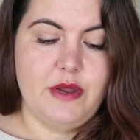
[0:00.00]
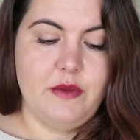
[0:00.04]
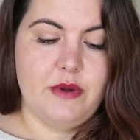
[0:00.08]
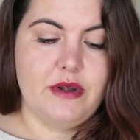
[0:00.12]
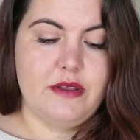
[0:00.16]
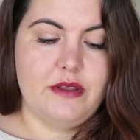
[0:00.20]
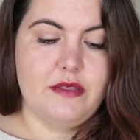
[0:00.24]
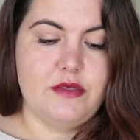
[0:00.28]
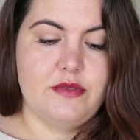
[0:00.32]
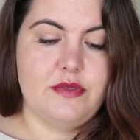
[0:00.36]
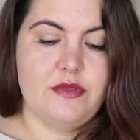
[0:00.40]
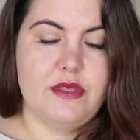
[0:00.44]
one
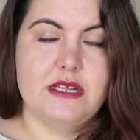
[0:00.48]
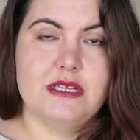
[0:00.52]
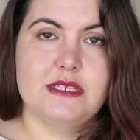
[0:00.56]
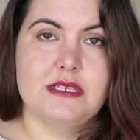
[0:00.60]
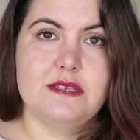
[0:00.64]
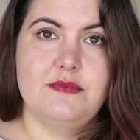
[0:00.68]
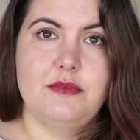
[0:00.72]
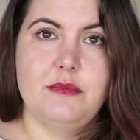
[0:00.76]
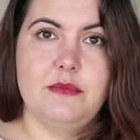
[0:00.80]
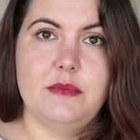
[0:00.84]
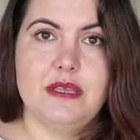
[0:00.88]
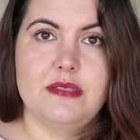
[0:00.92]
of the things
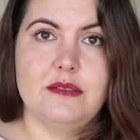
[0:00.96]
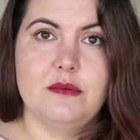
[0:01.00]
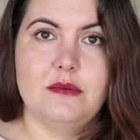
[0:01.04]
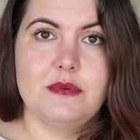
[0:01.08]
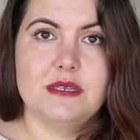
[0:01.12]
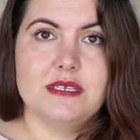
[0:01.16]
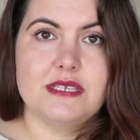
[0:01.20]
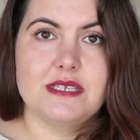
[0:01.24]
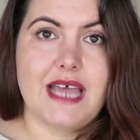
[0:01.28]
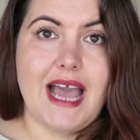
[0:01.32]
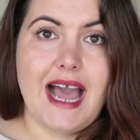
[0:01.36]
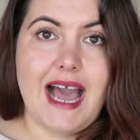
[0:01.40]
for me that
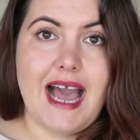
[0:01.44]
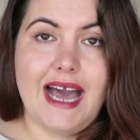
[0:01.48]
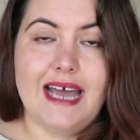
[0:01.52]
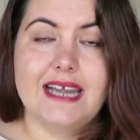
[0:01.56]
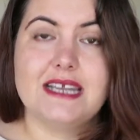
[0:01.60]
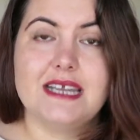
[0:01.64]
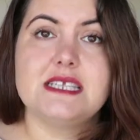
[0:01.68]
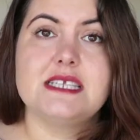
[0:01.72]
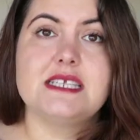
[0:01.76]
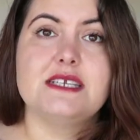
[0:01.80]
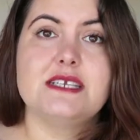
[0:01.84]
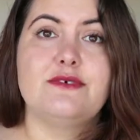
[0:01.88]
was
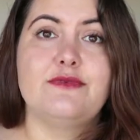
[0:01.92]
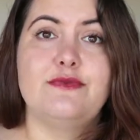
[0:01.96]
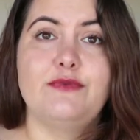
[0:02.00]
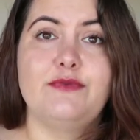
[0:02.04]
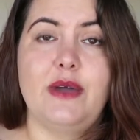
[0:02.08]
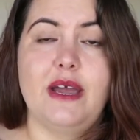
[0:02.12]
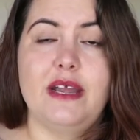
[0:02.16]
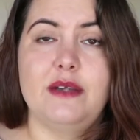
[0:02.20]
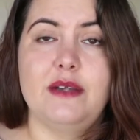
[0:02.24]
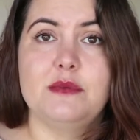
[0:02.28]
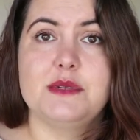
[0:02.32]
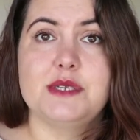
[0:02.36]
hardest to
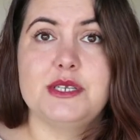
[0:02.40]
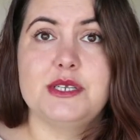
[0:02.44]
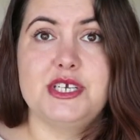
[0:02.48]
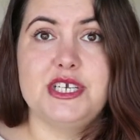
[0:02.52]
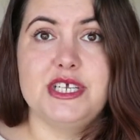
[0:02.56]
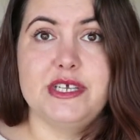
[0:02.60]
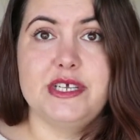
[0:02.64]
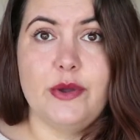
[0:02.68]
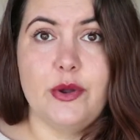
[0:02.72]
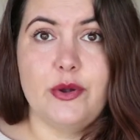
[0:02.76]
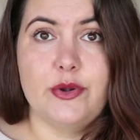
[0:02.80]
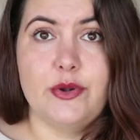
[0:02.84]
find was
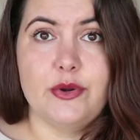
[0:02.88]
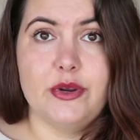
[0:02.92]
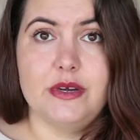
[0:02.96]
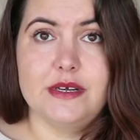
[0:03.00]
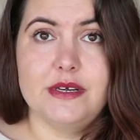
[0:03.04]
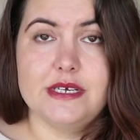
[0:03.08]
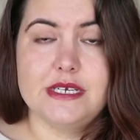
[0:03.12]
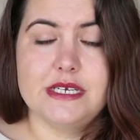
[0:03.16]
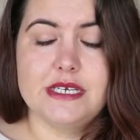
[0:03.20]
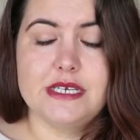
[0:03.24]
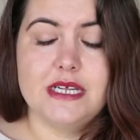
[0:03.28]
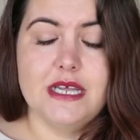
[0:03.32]

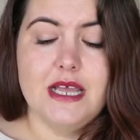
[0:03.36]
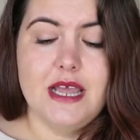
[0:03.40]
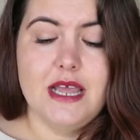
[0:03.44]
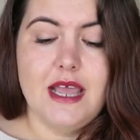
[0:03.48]
deodorant.